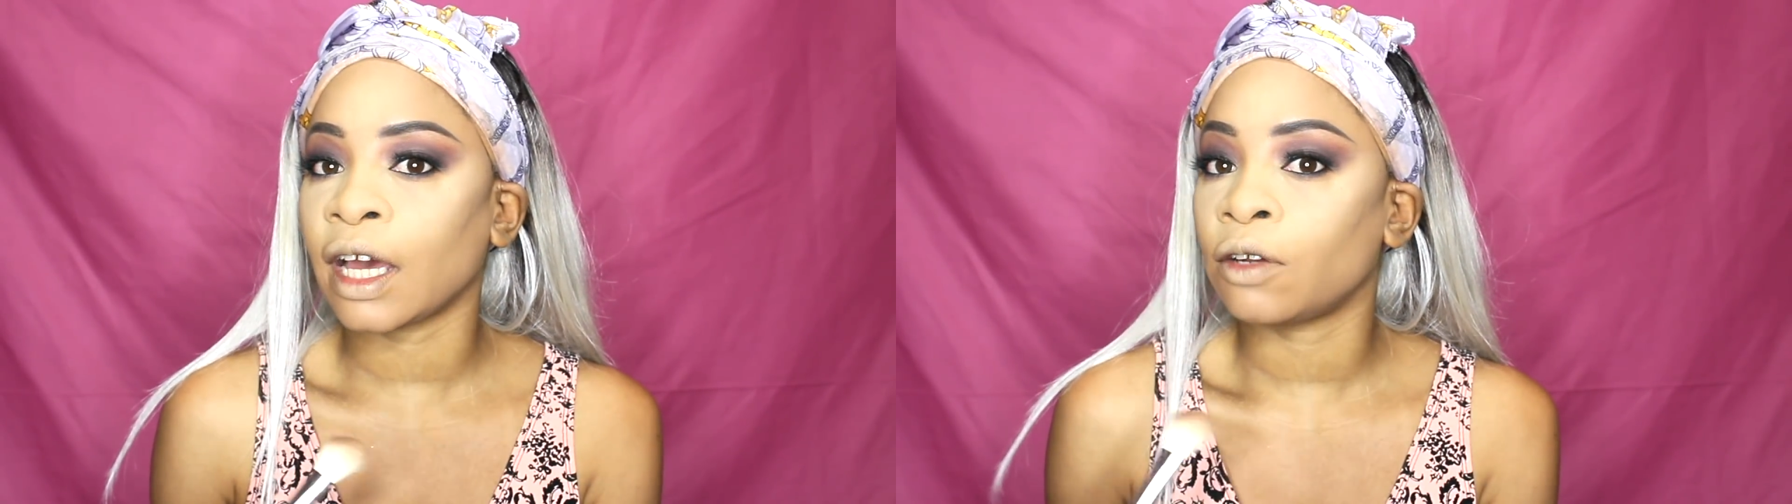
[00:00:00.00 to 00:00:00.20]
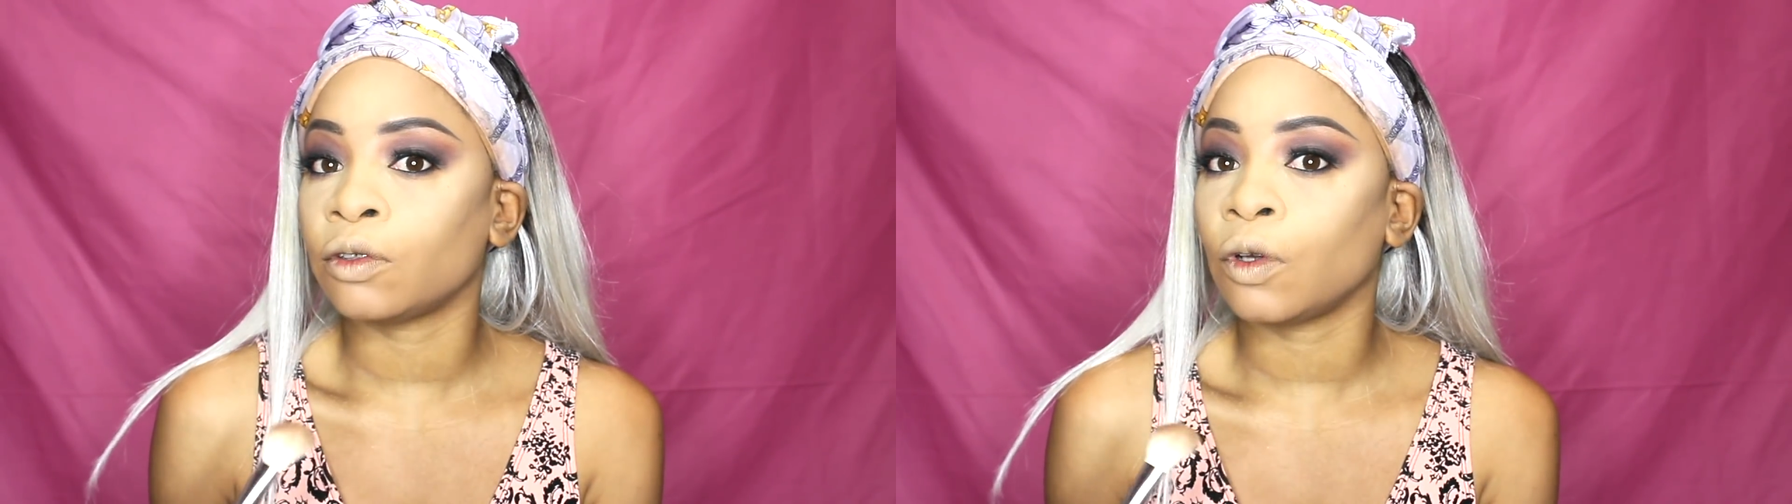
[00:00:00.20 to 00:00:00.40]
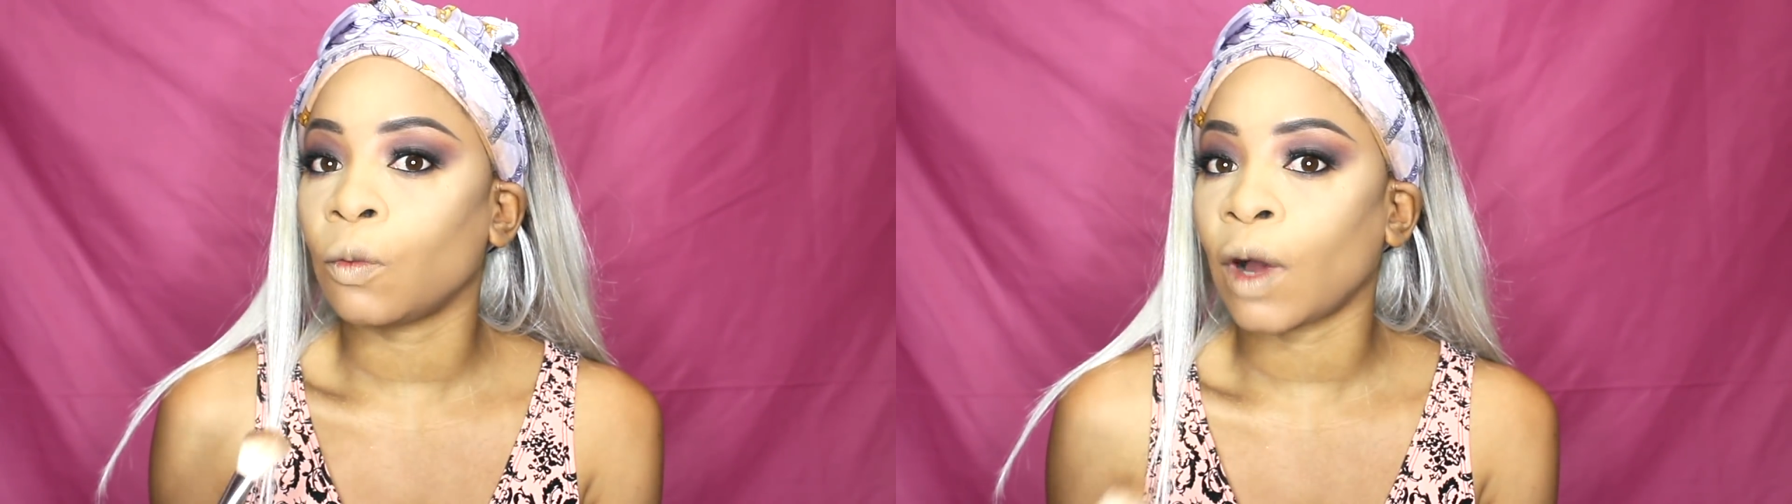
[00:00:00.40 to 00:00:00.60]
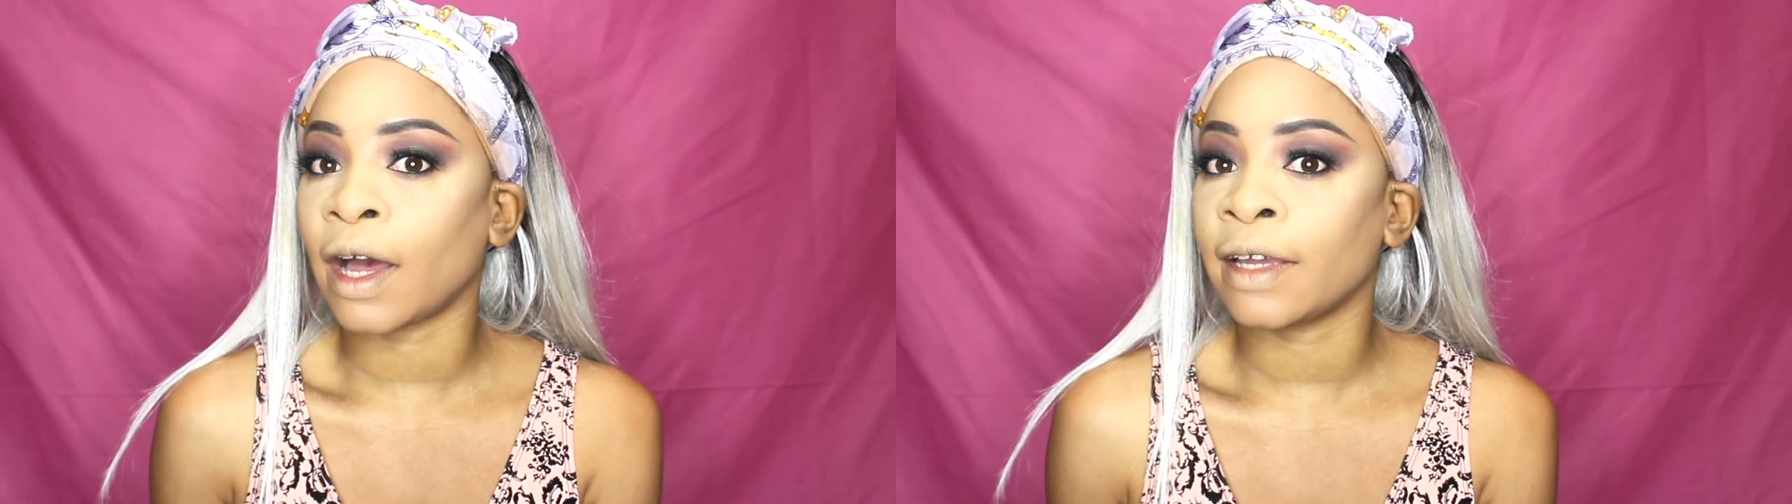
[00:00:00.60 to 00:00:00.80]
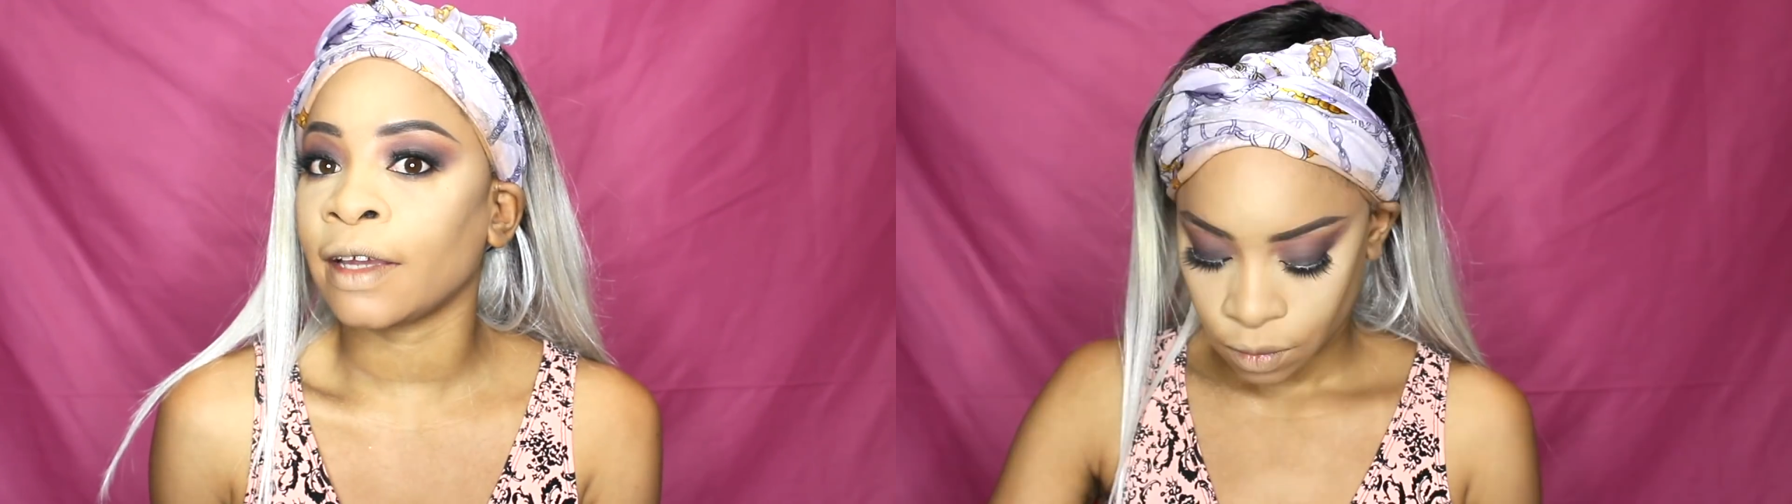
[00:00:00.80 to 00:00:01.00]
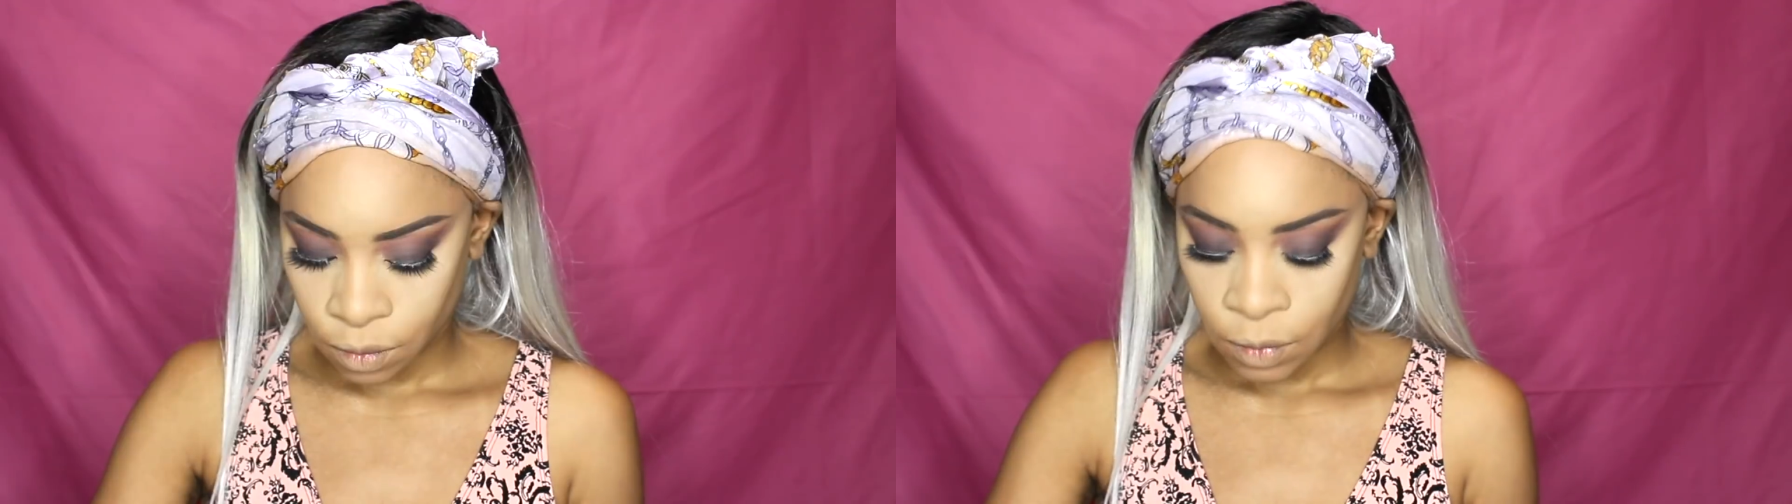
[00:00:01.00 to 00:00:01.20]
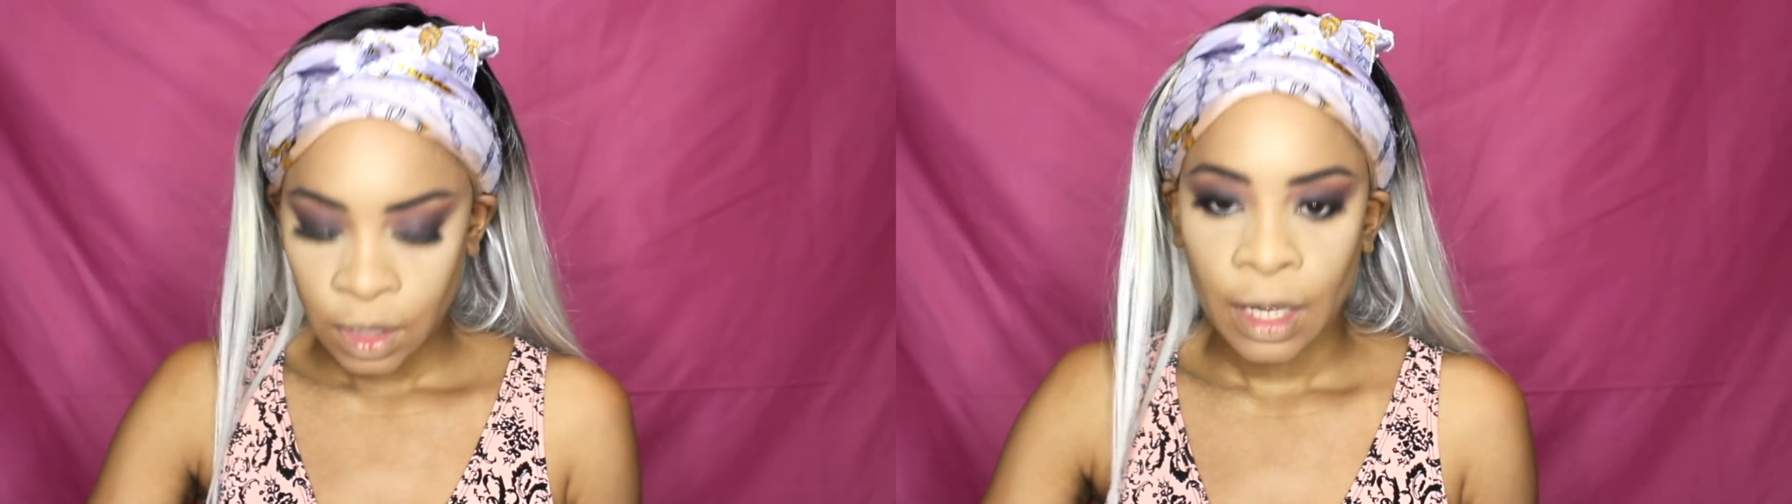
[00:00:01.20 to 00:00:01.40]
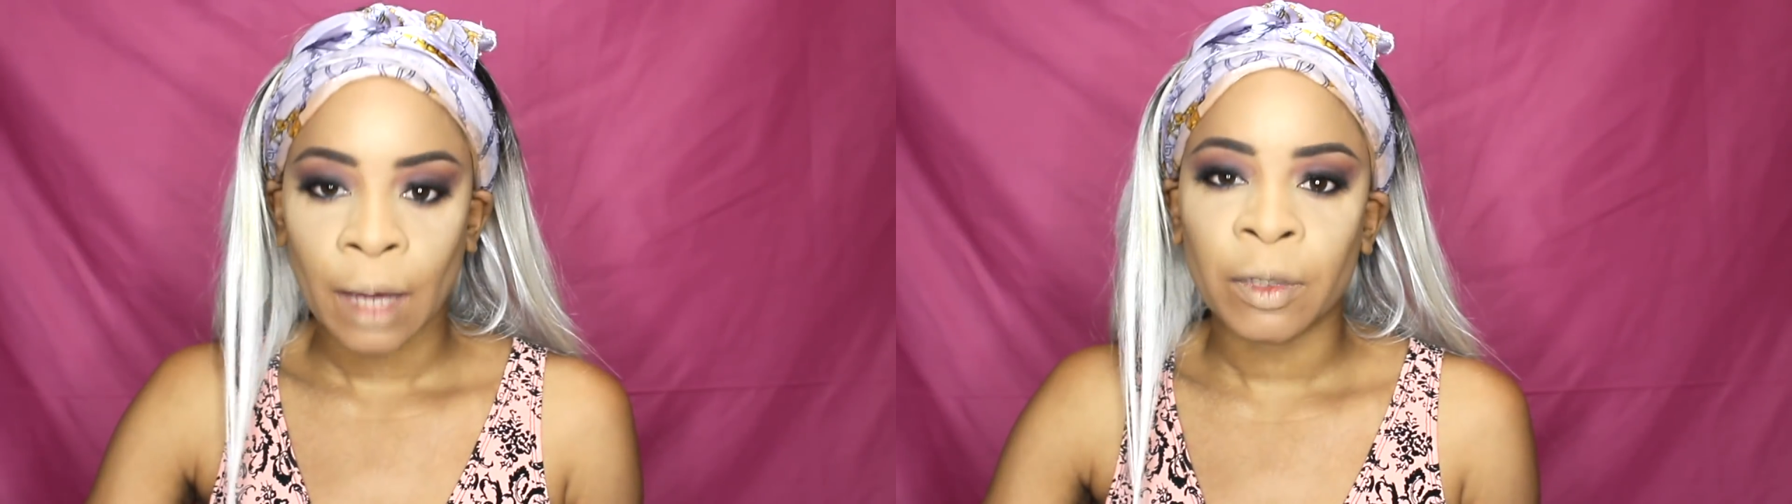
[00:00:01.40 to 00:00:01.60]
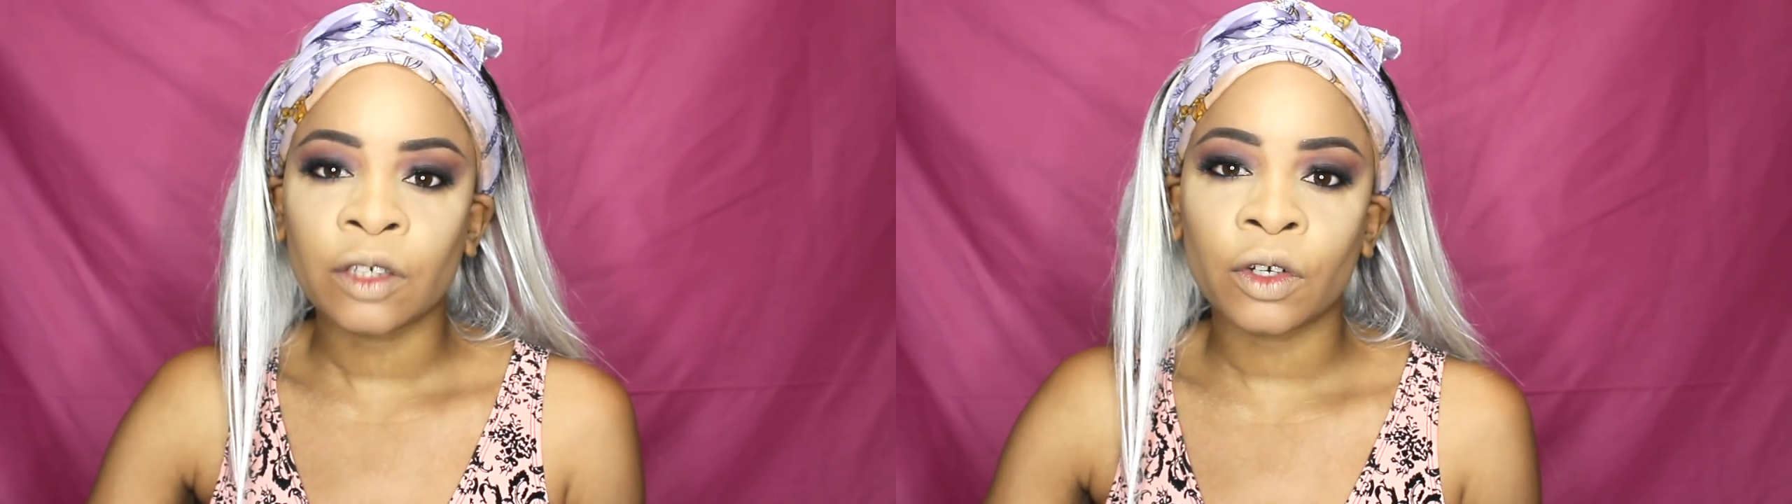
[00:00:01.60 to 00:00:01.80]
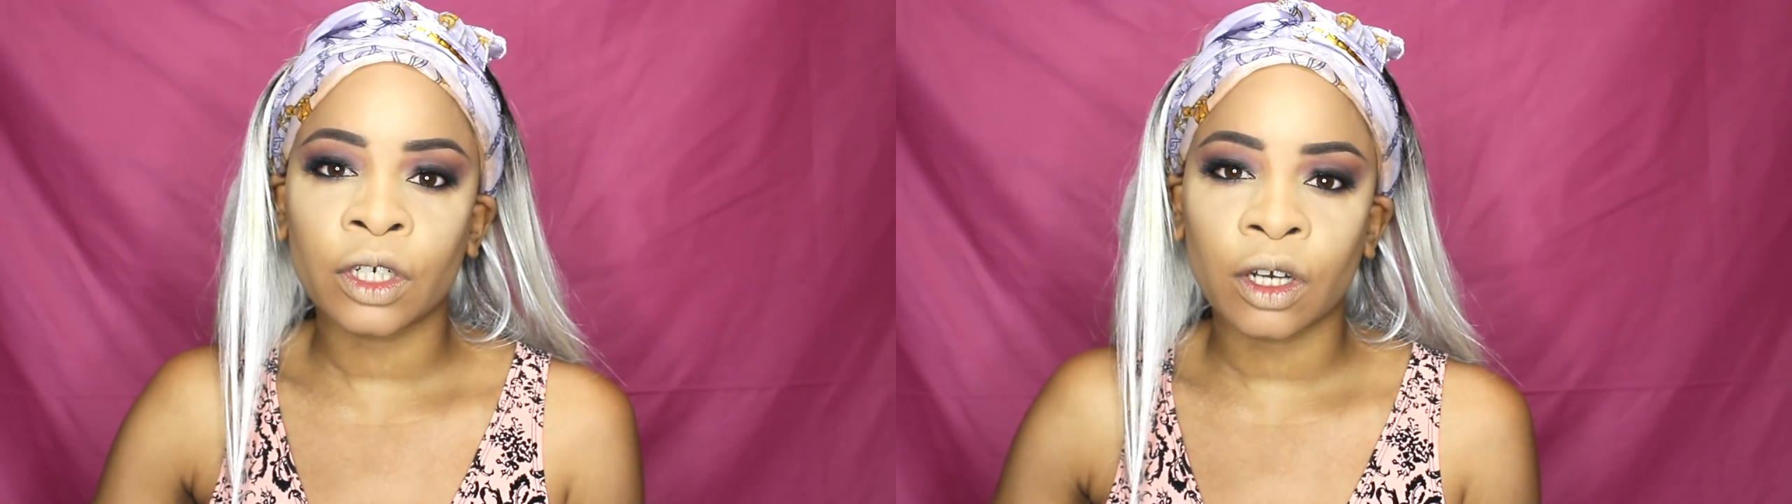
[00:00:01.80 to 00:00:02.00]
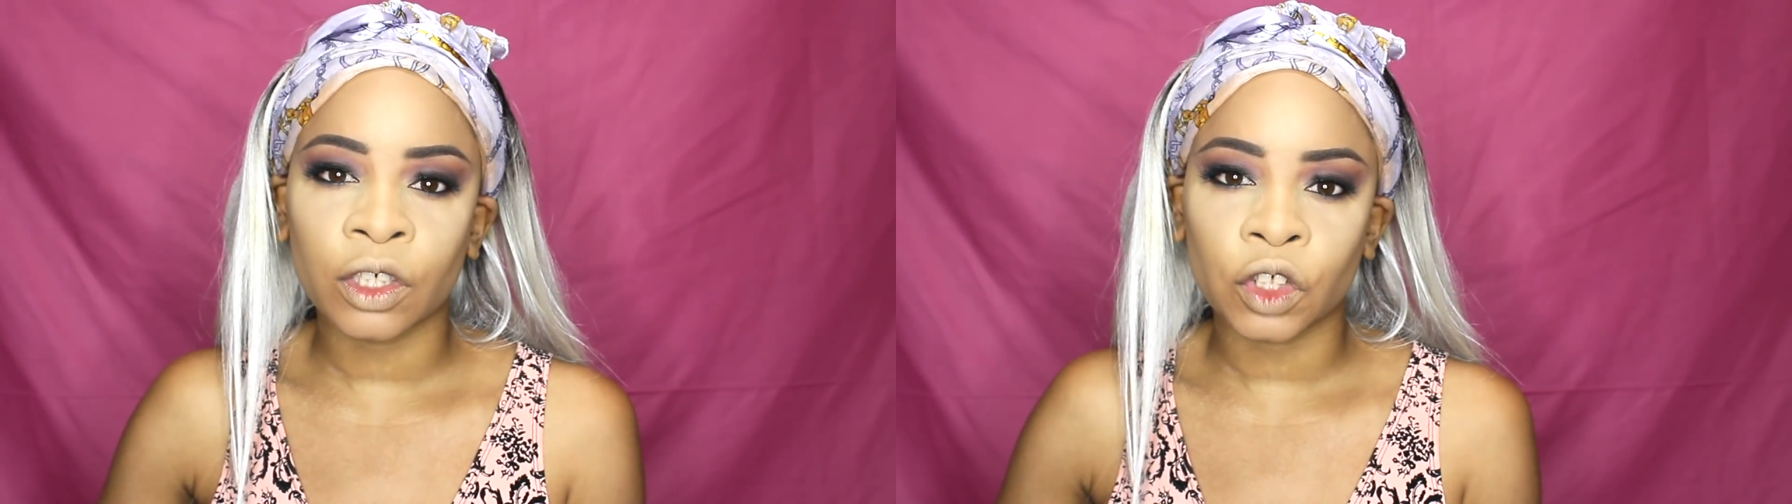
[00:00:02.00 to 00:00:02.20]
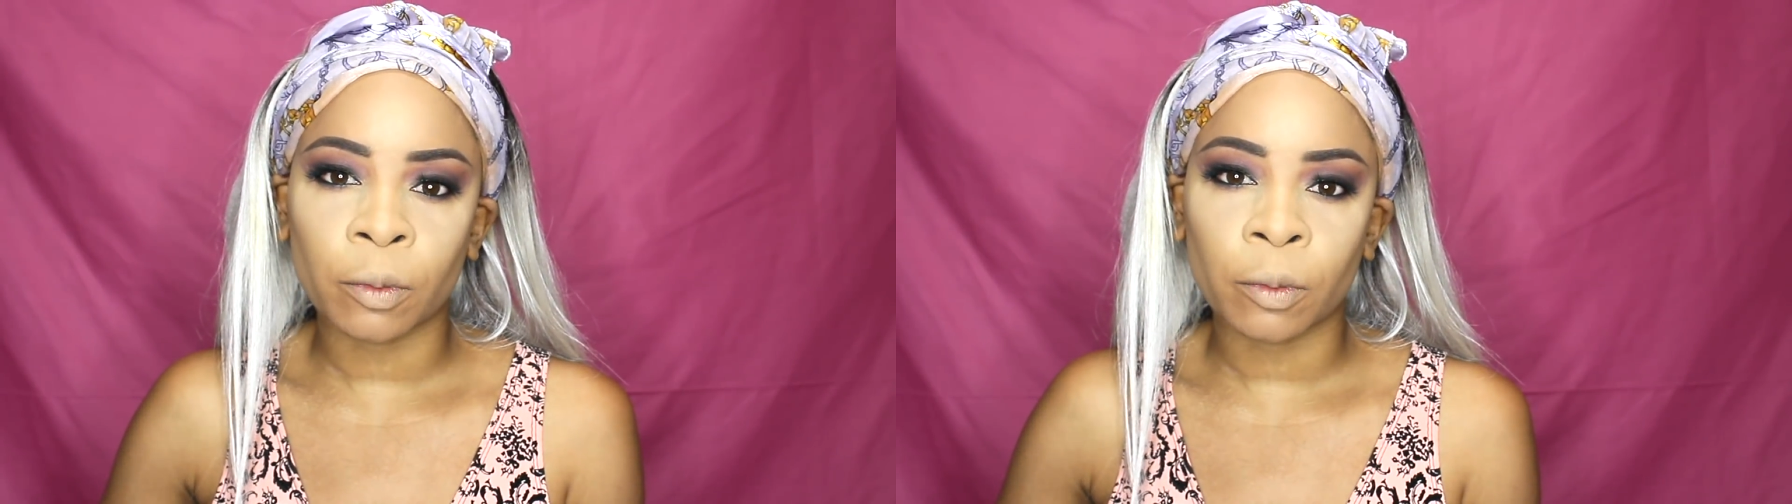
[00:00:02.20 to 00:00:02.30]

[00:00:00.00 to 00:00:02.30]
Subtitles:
I don't know why. I'm not going to contour